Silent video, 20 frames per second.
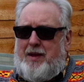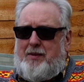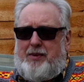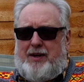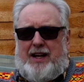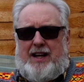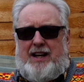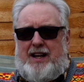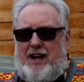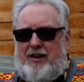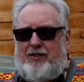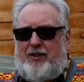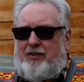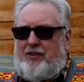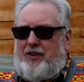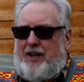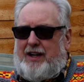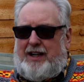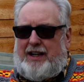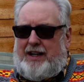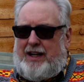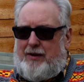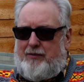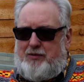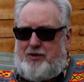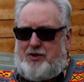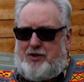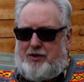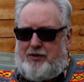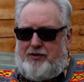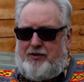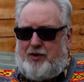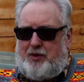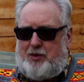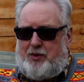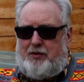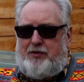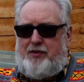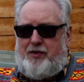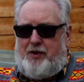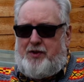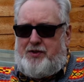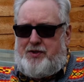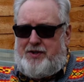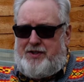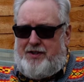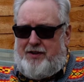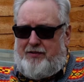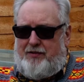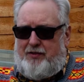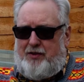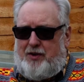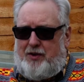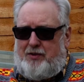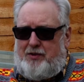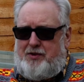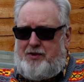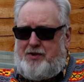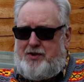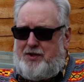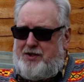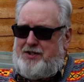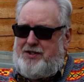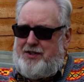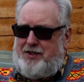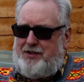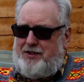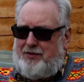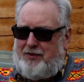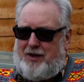but it never really come to a full fruition.